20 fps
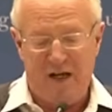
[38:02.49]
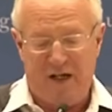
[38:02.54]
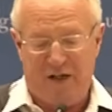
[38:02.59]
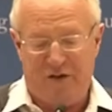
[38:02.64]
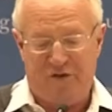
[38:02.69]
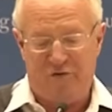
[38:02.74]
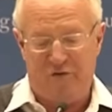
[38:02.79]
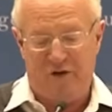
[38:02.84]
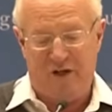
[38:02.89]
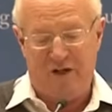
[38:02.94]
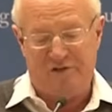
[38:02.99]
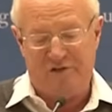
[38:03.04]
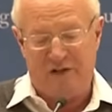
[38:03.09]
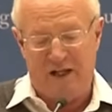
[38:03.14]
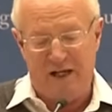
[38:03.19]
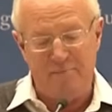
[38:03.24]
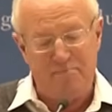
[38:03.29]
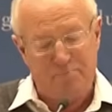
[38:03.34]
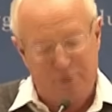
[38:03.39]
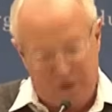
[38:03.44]
He's 3 years
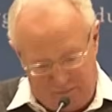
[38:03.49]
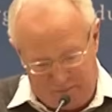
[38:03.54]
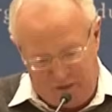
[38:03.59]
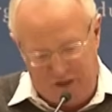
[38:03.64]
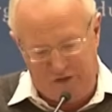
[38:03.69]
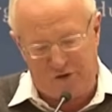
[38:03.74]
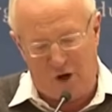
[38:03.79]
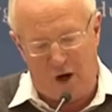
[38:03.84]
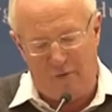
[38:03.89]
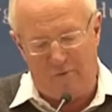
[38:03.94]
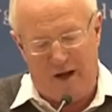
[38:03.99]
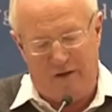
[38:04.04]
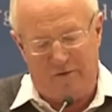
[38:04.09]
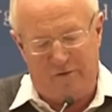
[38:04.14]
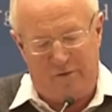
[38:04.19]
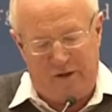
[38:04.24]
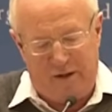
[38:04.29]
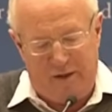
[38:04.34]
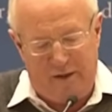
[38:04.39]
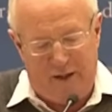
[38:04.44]
late, but he's got
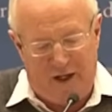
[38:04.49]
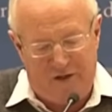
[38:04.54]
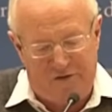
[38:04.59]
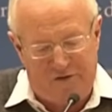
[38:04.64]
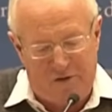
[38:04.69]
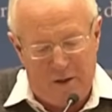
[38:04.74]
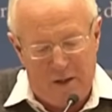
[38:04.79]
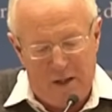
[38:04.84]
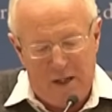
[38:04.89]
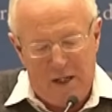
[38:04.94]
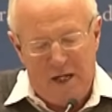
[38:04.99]
round to it at last.